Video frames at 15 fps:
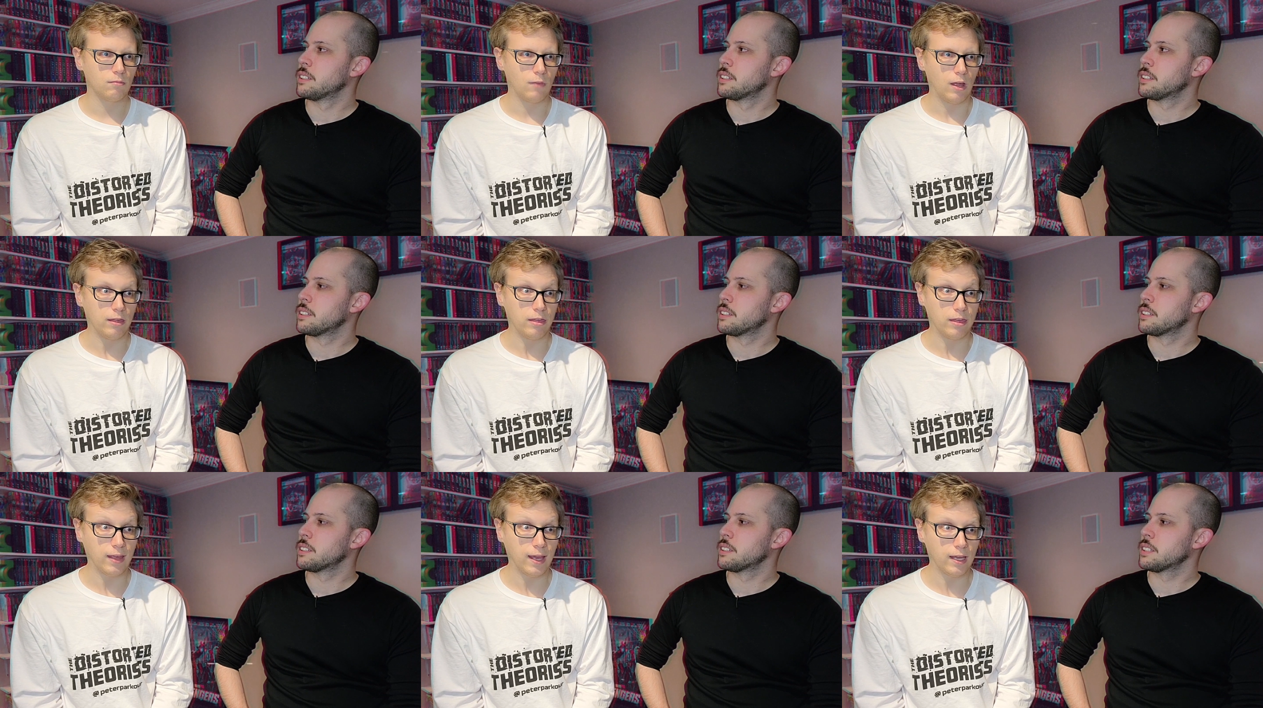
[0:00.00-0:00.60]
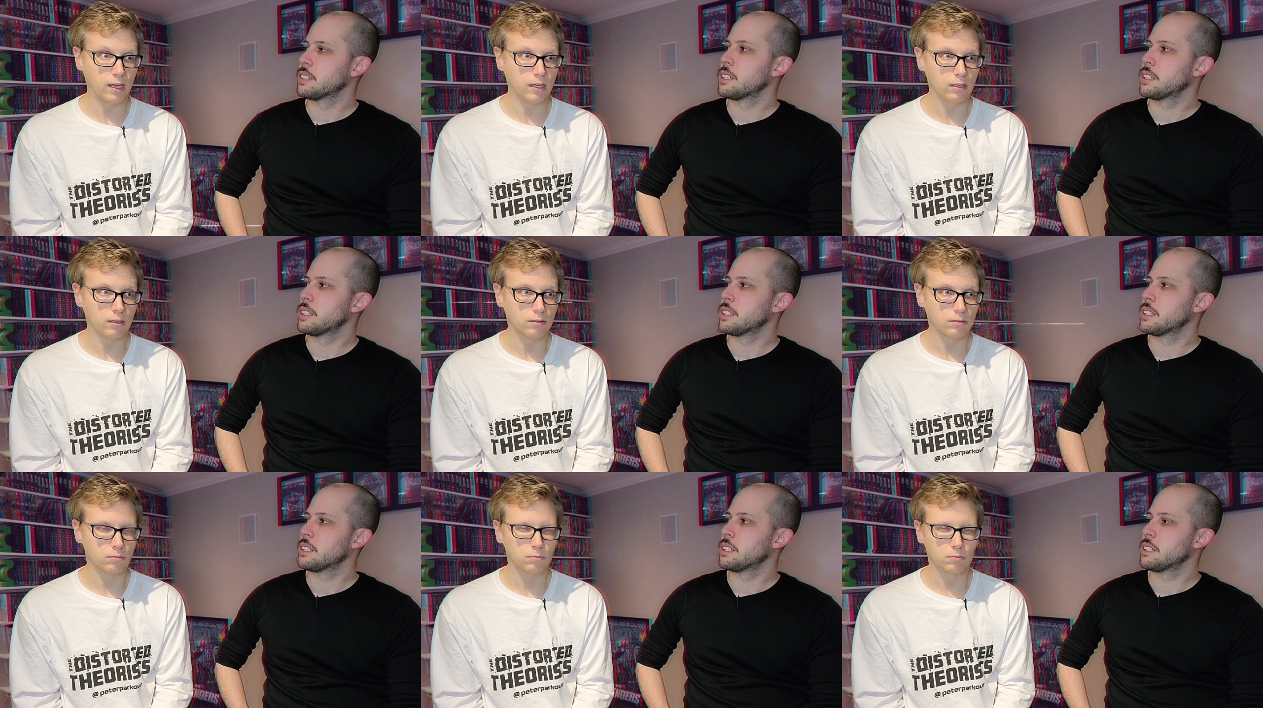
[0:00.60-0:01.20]
Speaker 1: I think,
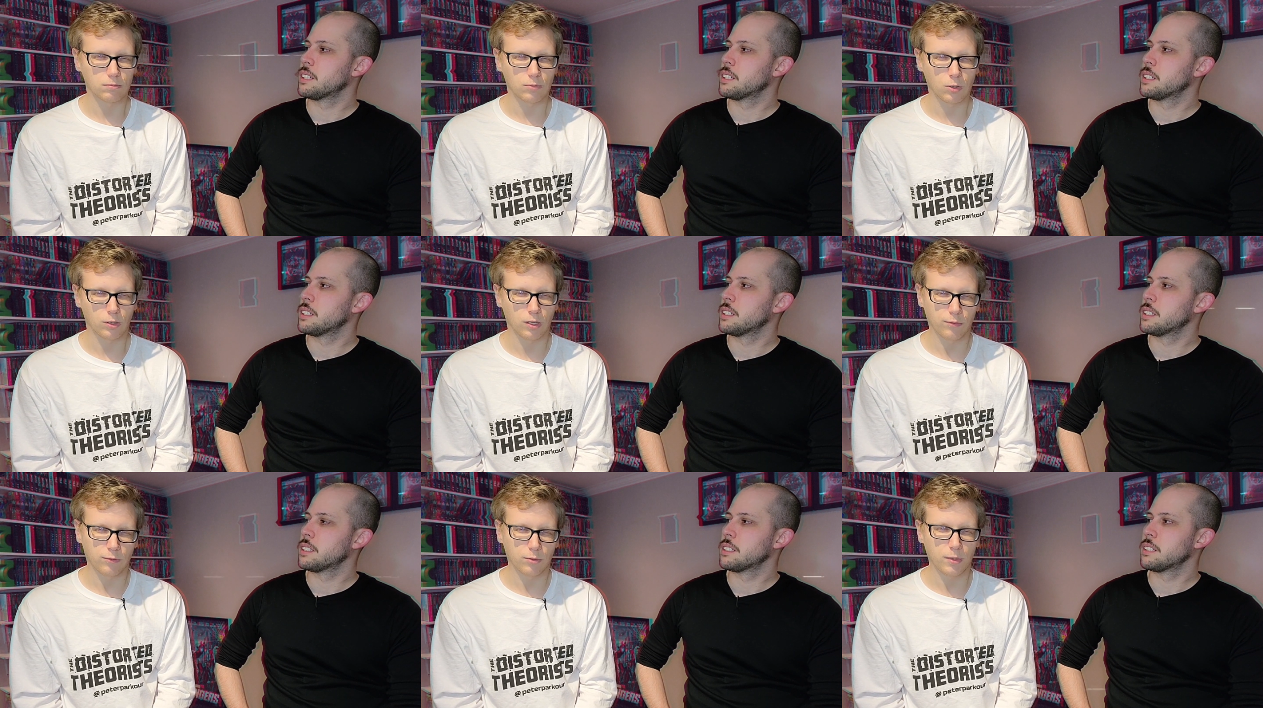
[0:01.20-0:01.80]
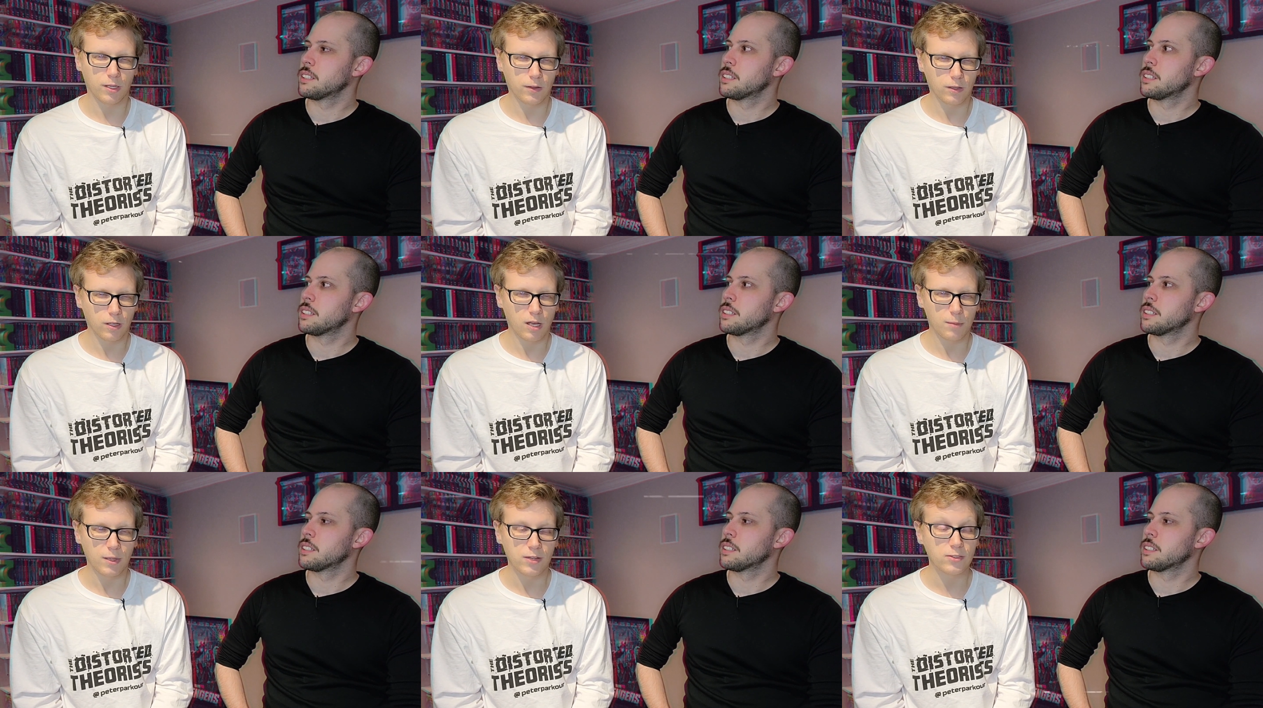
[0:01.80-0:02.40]
don't come for me in the
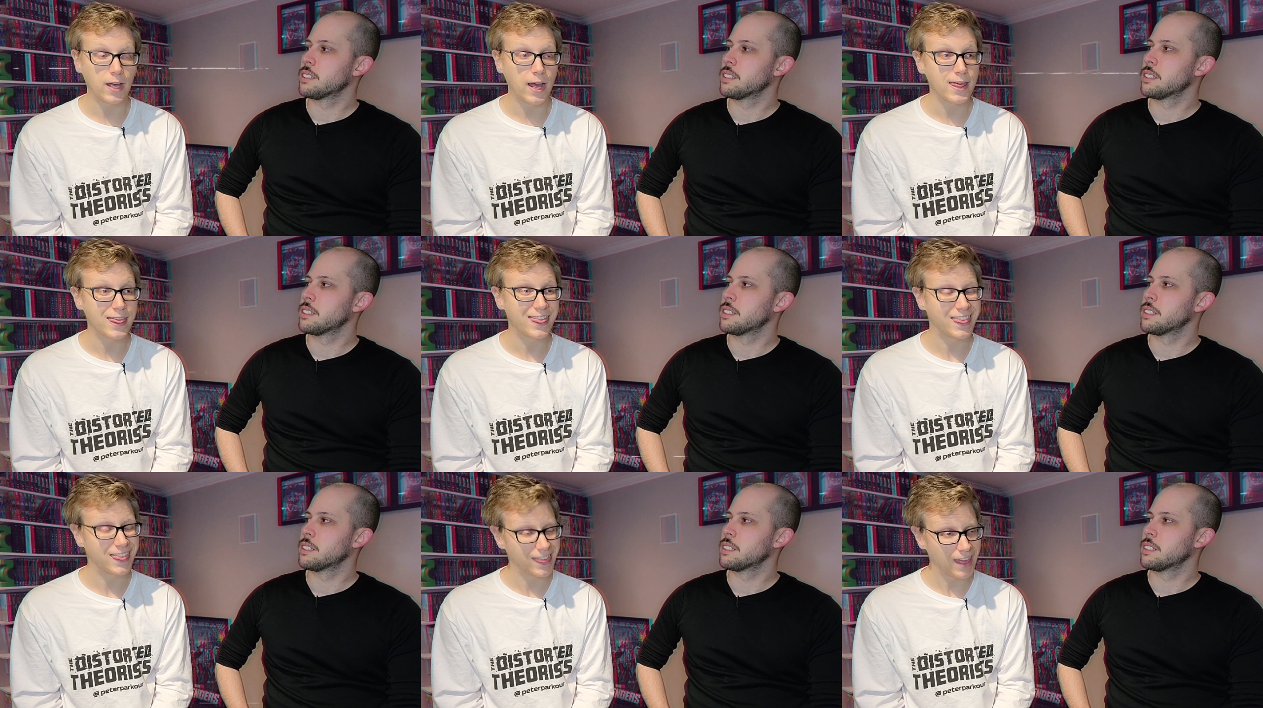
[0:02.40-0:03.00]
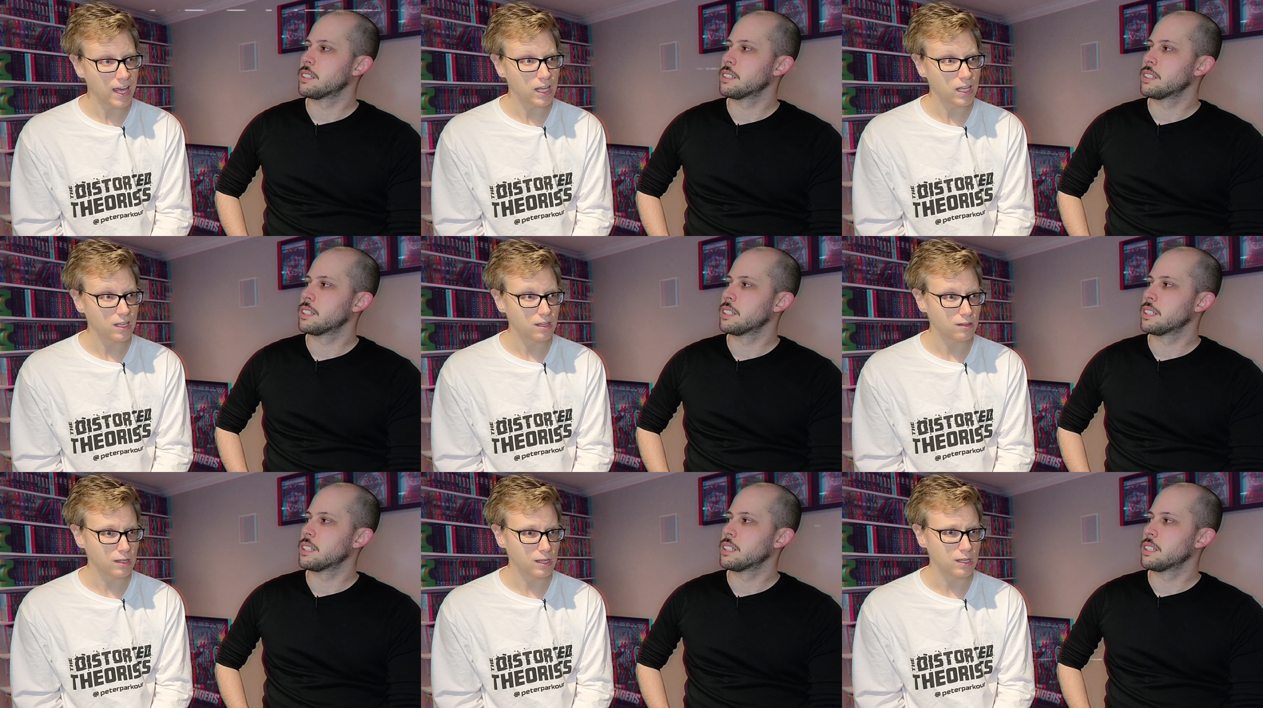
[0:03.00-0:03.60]
comments. I think
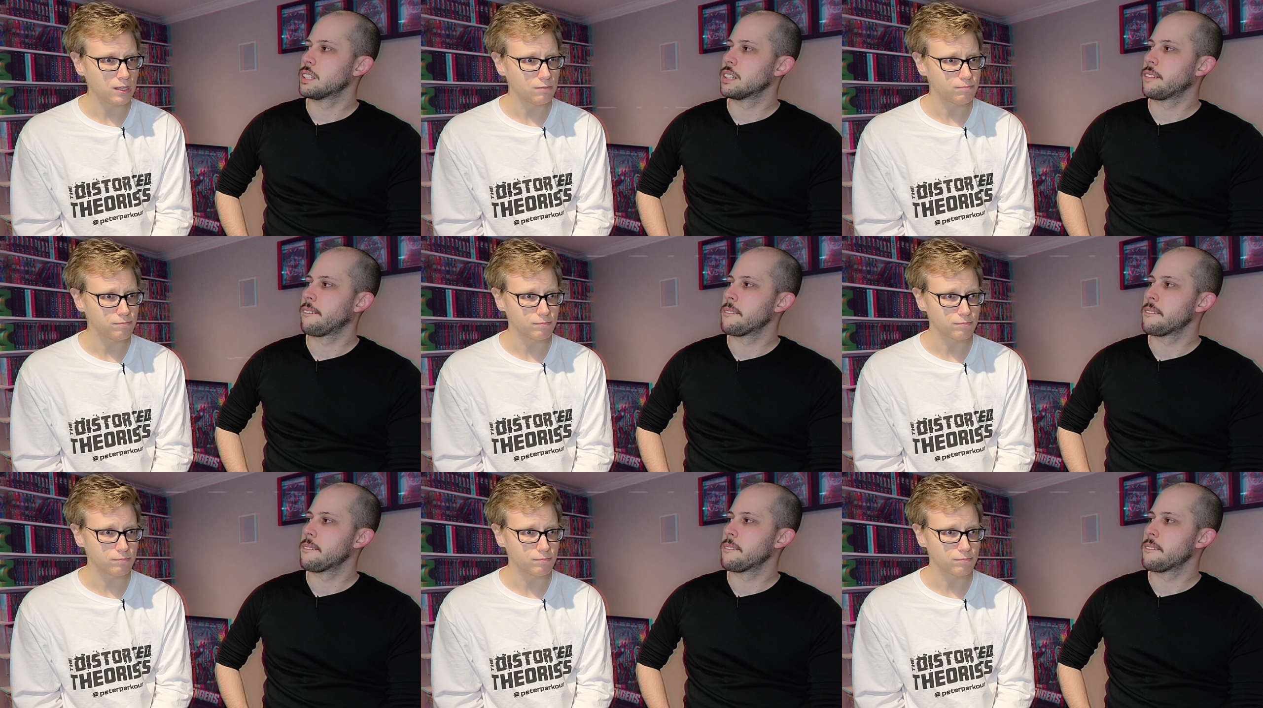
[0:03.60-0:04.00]
he